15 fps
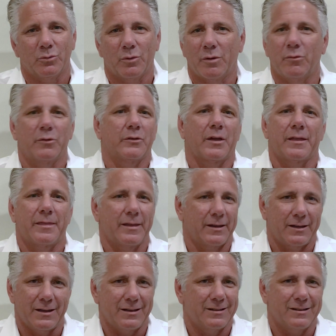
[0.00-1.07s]
What was I
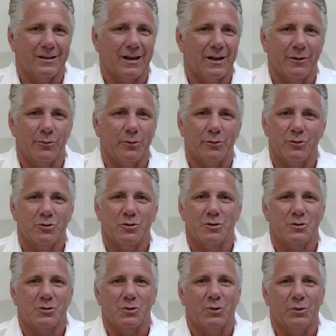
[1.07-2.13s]
thinking? I really should
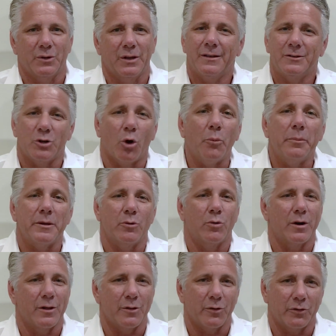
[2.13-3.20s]
have sold. Don't be
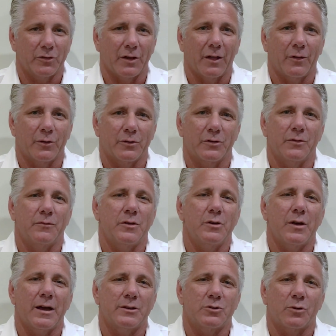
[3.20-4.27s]
one of those sellers. If you
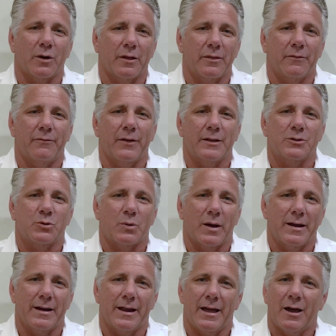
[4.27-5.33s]
guys are on the fence
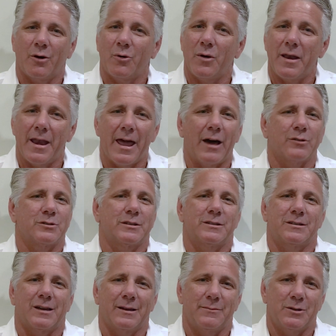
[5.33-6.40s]
right now, now's the
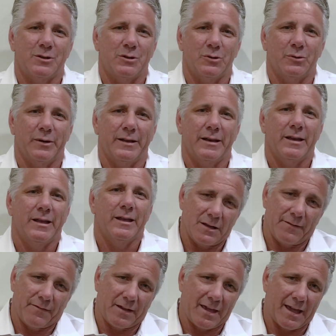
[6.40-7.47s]
time to do it.
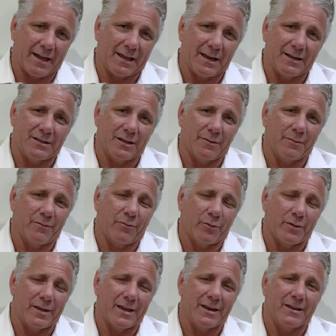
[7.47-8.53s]
If you can't get it done before
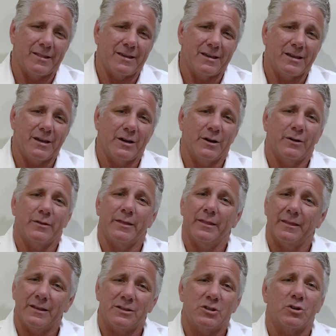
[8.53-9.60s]
the end of the year, then
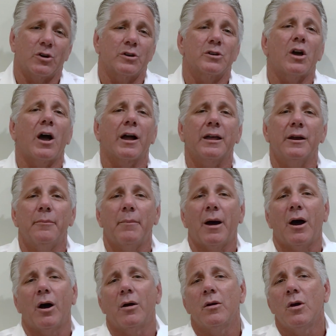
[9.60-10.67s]
let's start talking
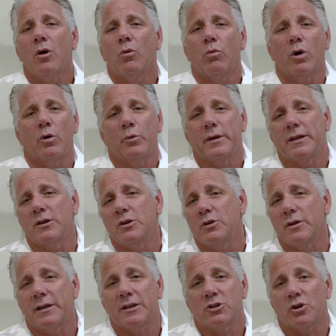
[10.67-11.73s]
about what we can do
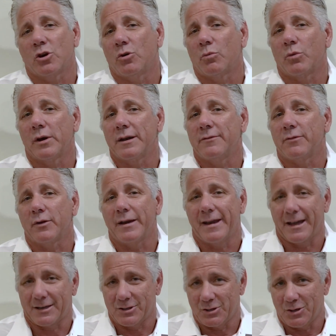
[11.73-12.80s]
to get your home ready for
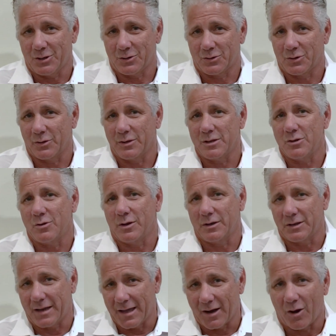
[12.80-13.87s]
next year so that you can
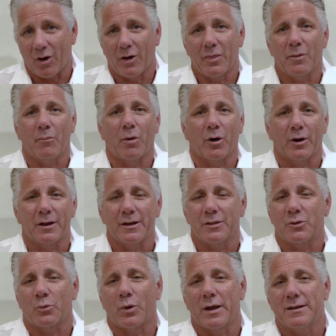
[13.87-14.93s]
get on the market at
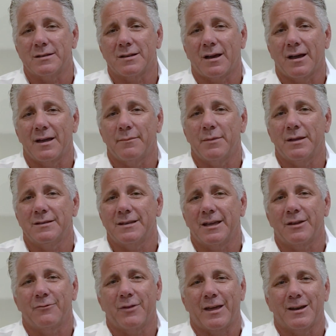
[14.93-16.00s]
the right time and
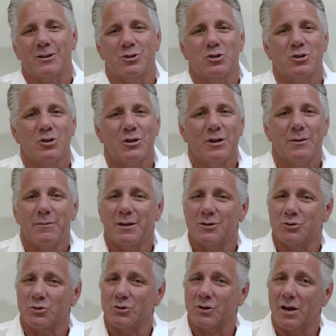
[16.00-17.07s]
take advantage,
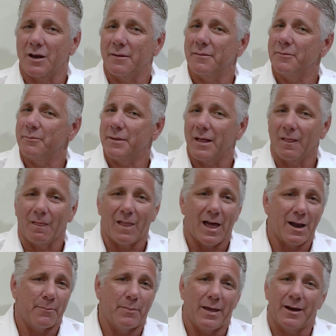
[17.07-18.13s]
because there's gonna be a
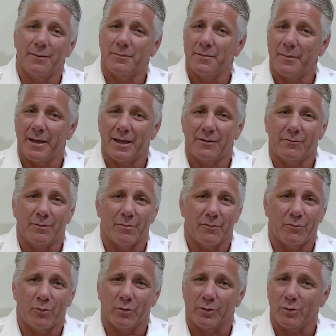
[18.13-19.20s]
lot of pent-up demand from the
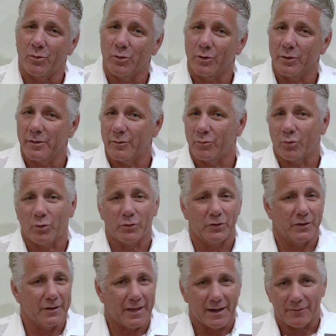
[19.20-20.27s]
fourth quarter that rolls
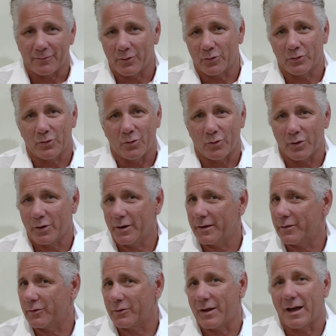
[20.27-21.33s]
into that first quarter,
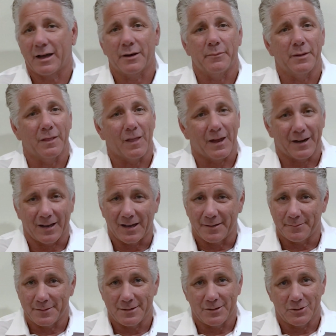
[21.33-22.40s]
and there's not gonna be a lot of
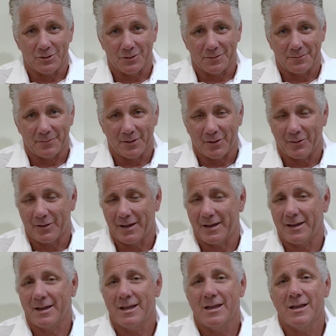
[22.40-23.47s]
competition,
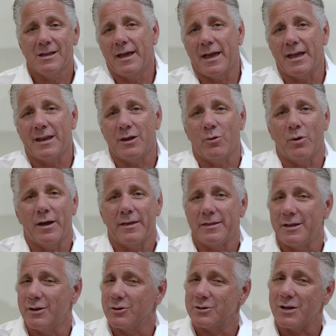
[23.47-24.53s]
okay? Anyway, the
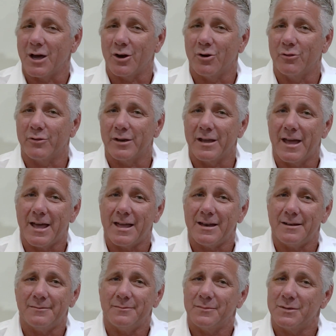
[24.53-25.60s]
year's not over
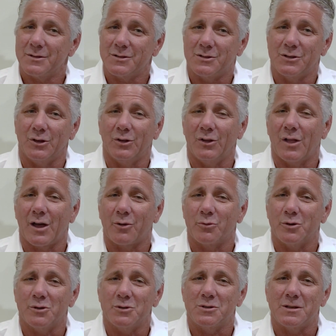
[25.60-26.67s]
yet. Still a lot of
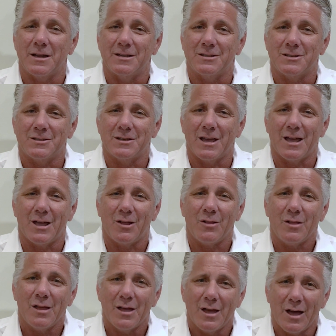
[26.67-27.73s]
real estate to
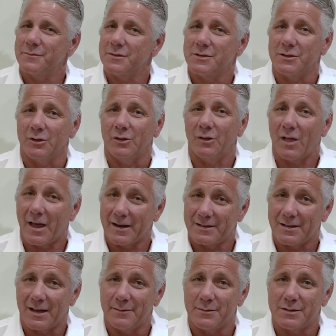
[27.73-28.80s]
sell. Still a lot of
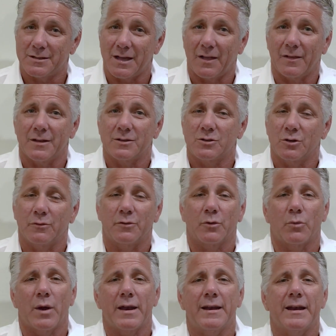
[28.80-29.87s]
time to sell it. So if you're
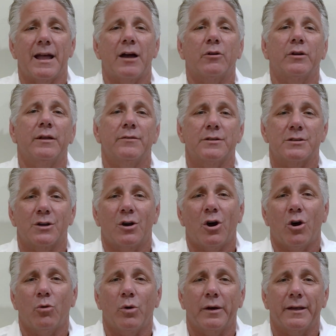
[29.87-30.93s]
ready now, give us a
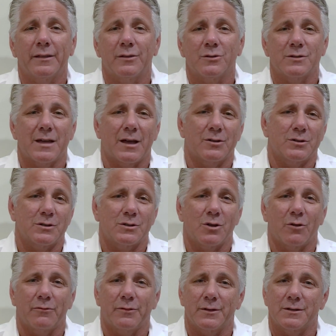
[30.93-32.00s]
call. We'll get those houses
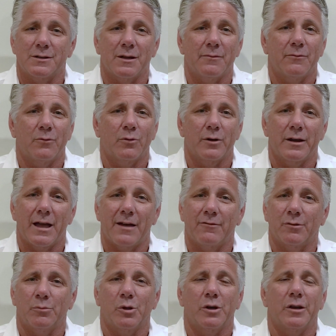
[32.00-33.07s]
all fixed up for you, have
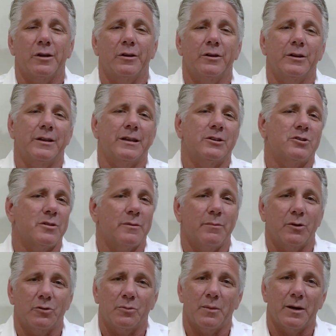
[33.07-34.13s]
them looking good, get you the
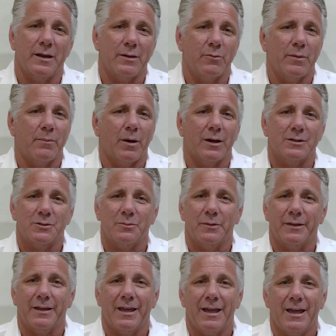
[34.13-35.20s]
most money we
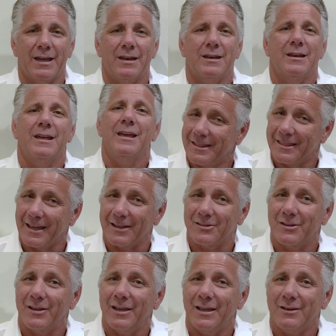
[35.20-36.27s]
possibly can.
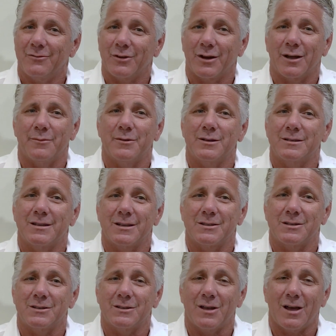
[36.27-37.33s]
Thanks again for coming to
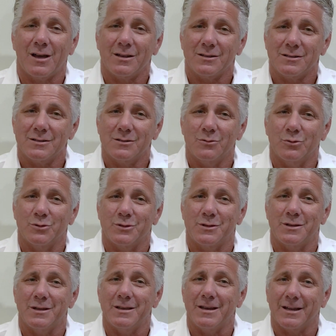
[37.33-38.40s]
Tustin Talks. We'll
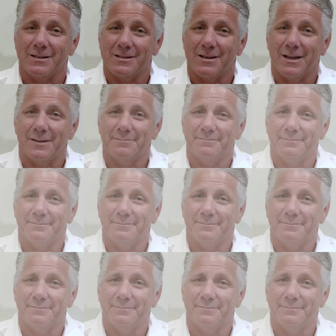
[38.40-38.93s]
see you next time.